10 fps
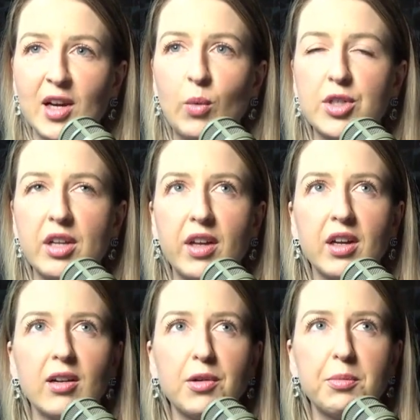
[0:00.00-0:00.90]
Which I
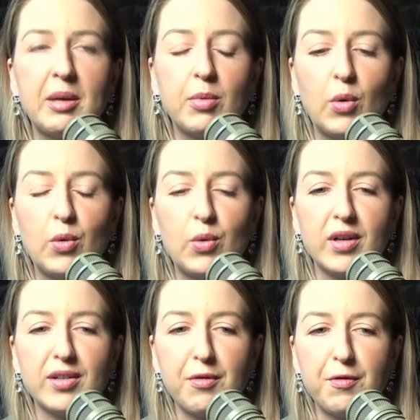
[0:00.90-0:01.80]
think a lot of people
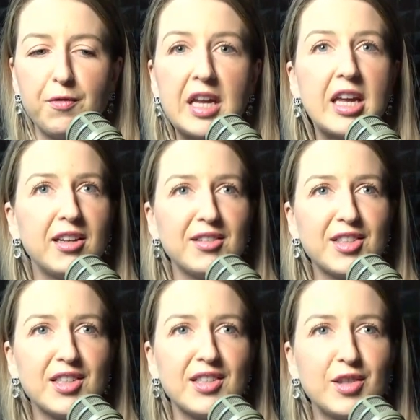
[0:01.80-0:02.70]
forget
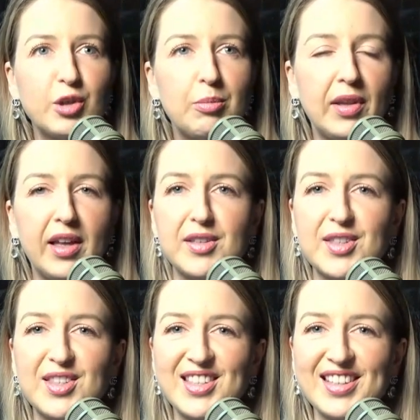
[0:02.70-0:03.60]
to
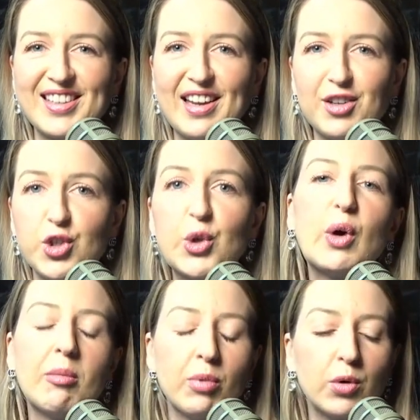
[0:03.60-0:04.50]
place
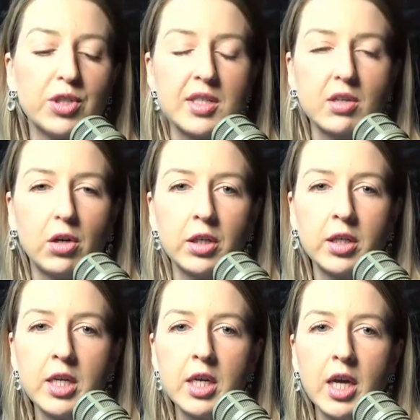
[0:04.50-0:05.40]
due importance
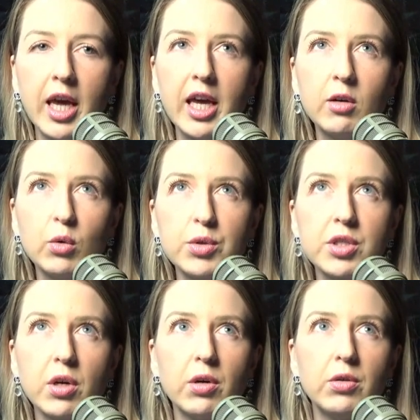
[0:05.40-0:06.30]
on. And
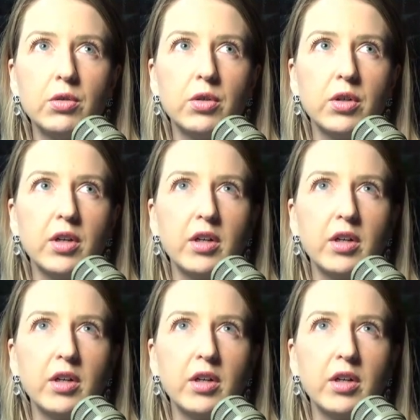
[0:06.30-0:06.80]
also